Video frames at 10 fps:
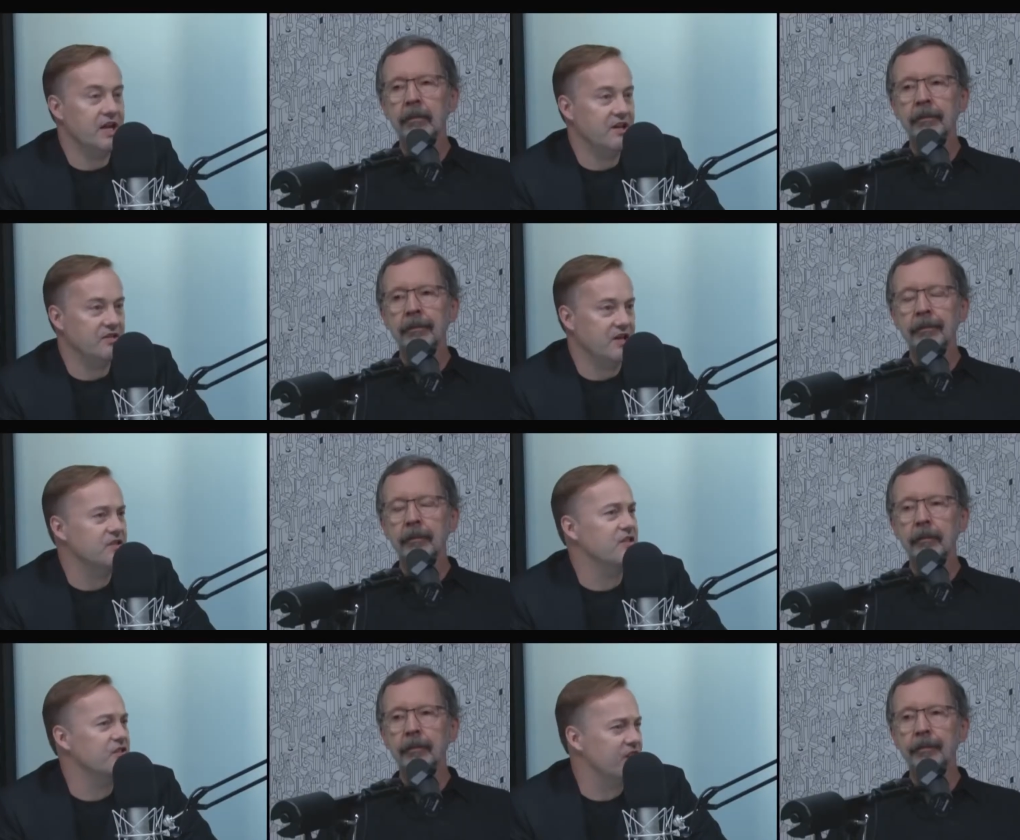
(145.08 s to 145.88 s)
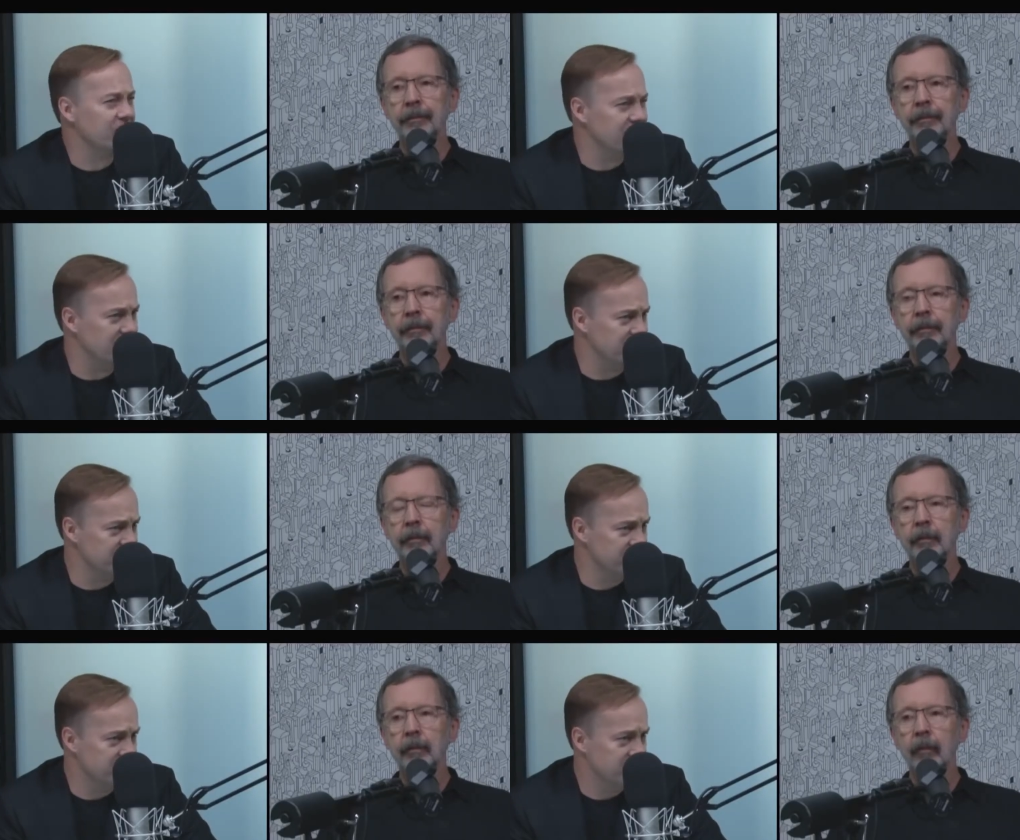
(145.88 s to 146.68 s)
Speaker 1: the United States is the
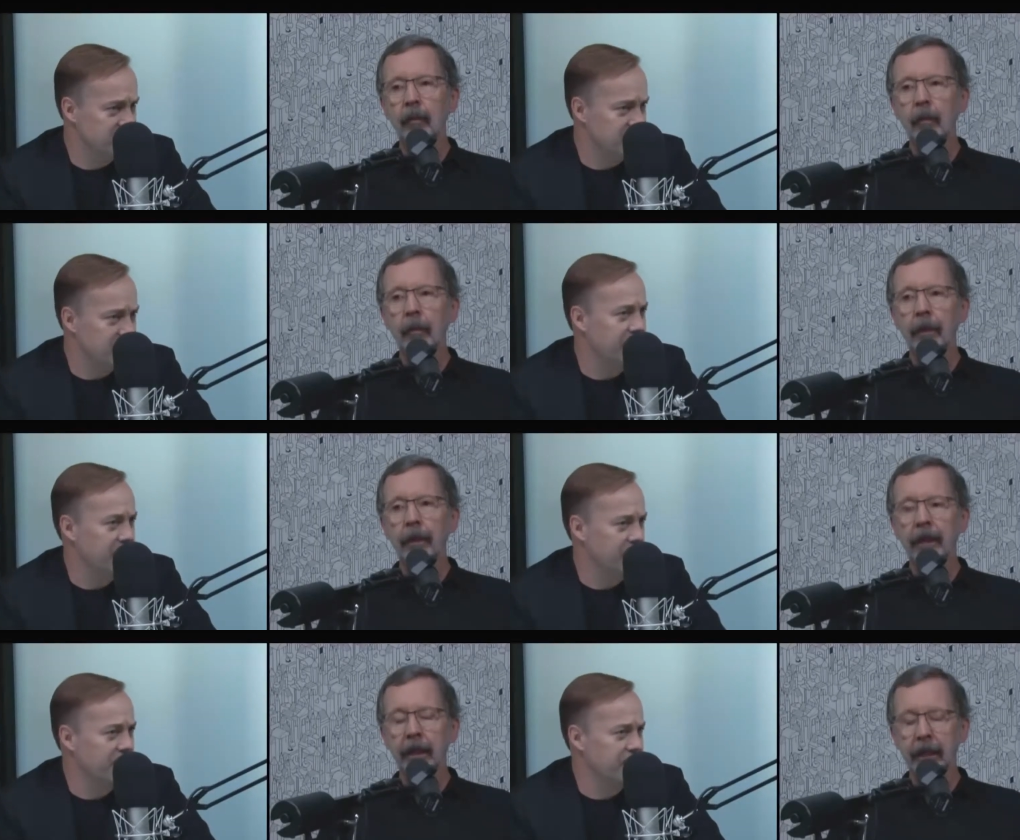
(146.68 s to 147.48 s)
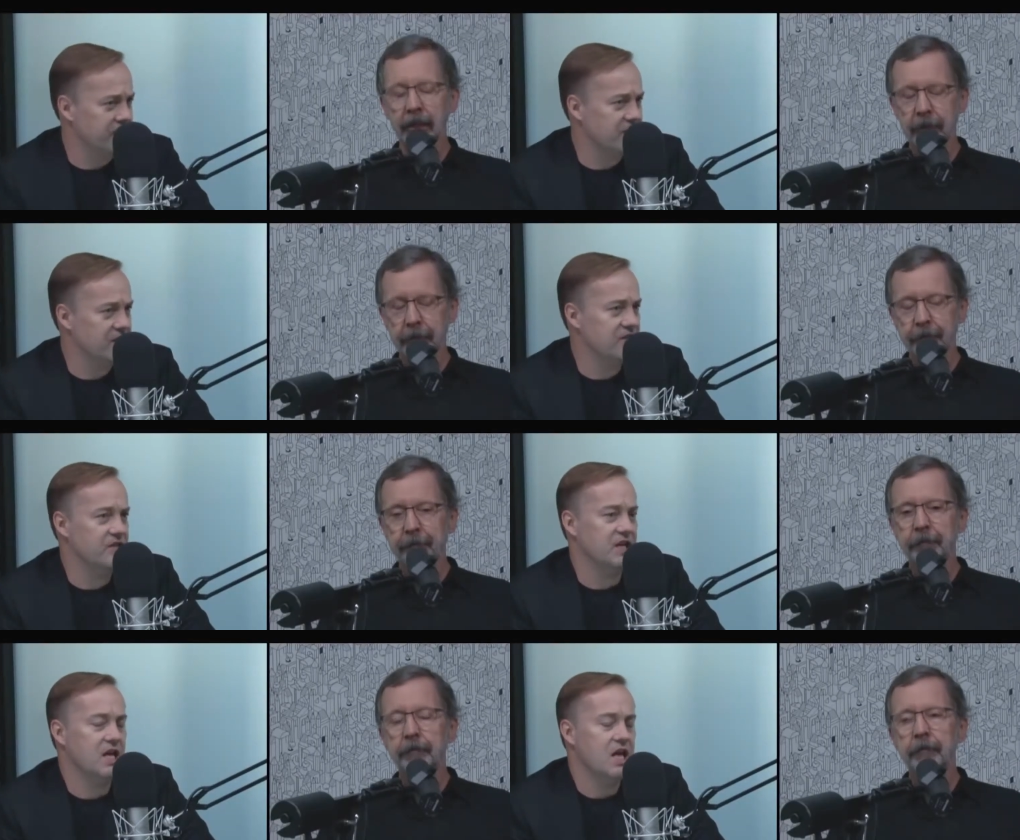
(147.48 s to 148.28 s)
60s, right? The early yes.
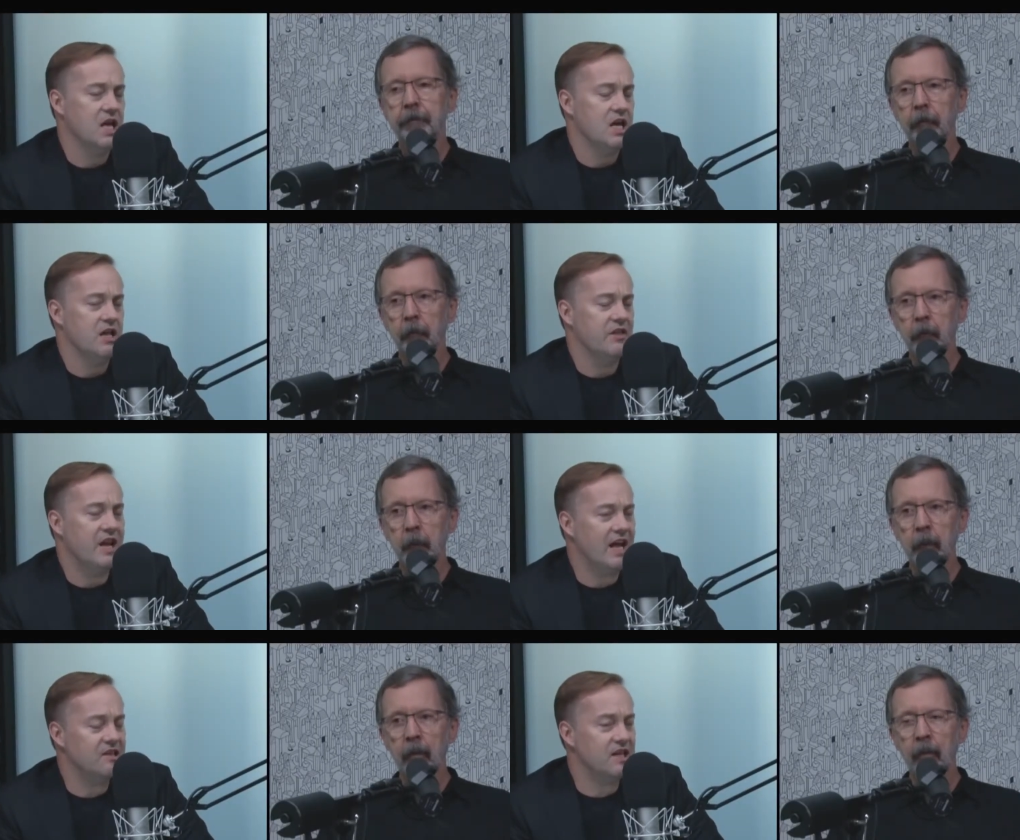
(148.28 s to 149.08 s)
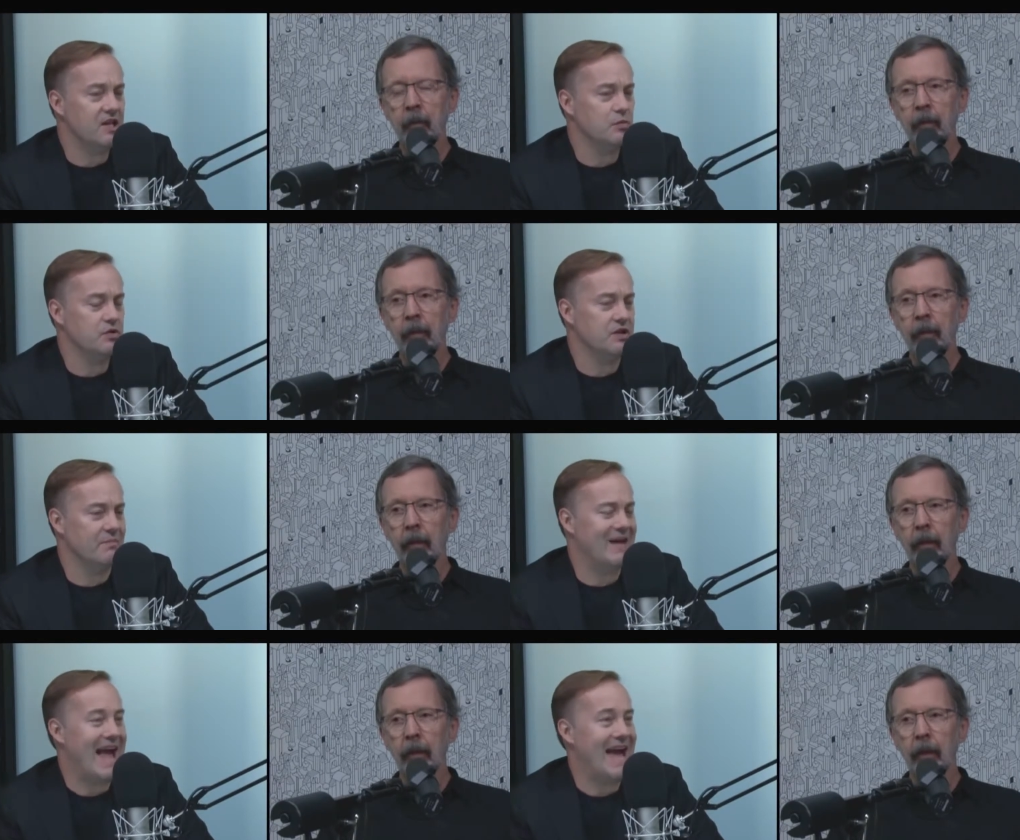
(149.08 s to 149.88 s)
60s. And the United States was in a
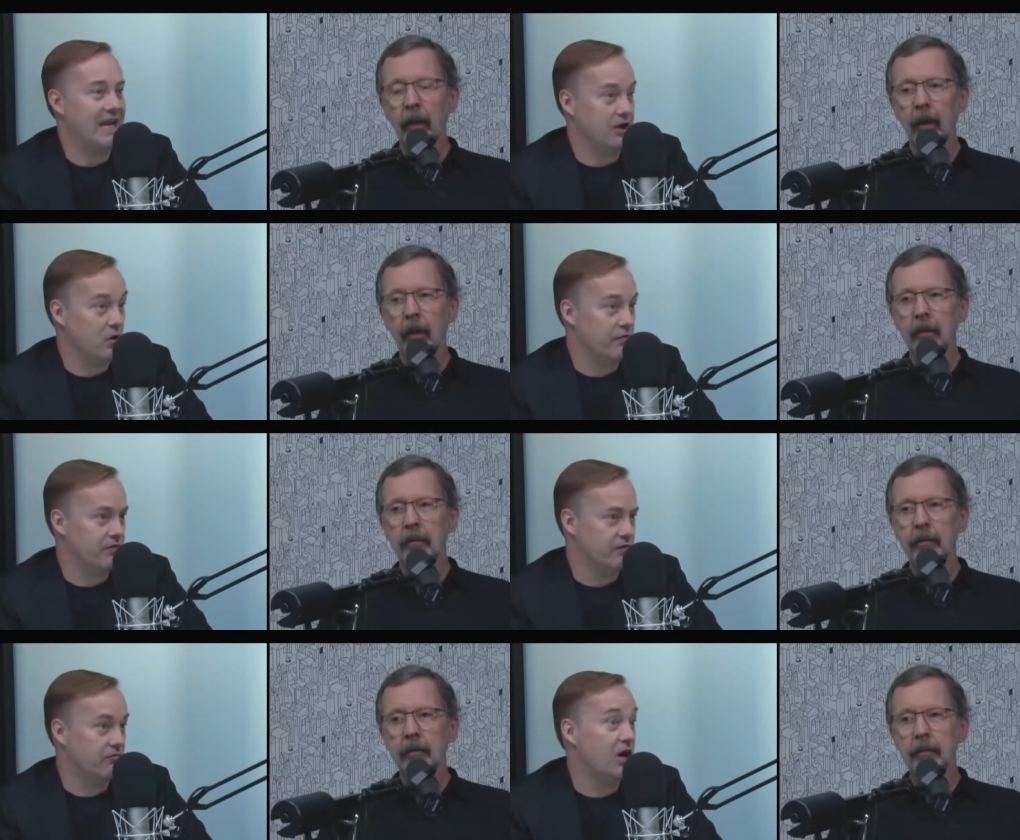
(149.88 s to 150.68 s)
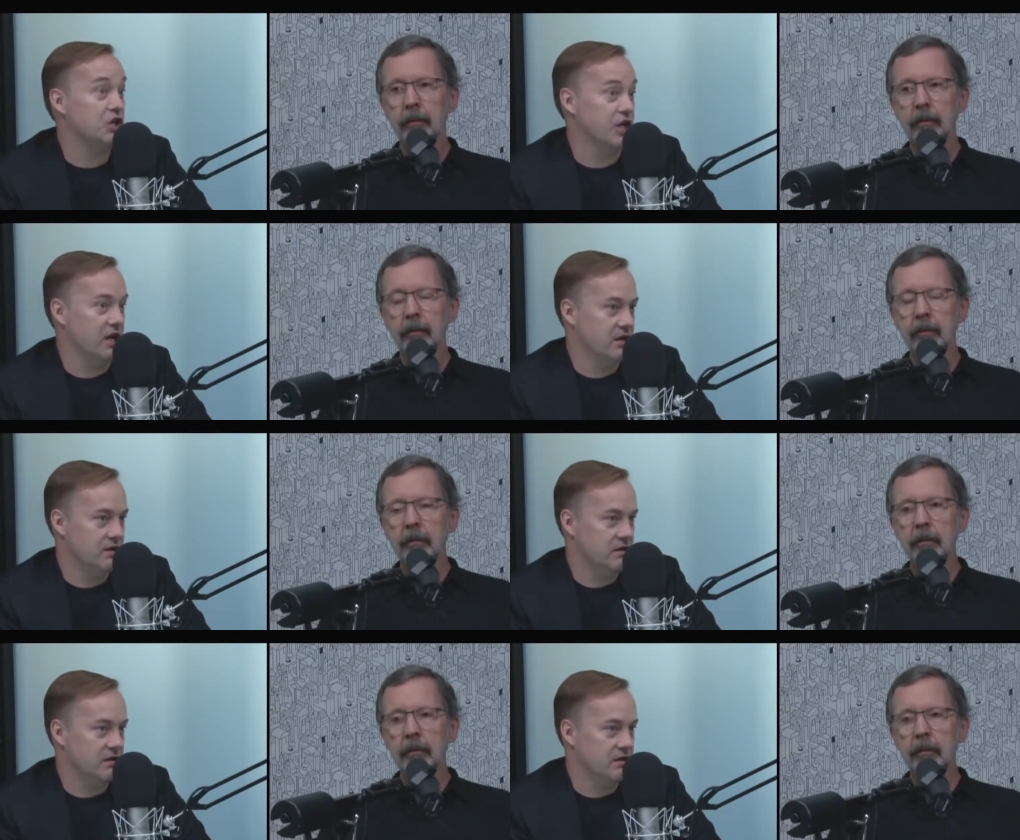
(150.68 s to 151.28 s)
panic over Russia.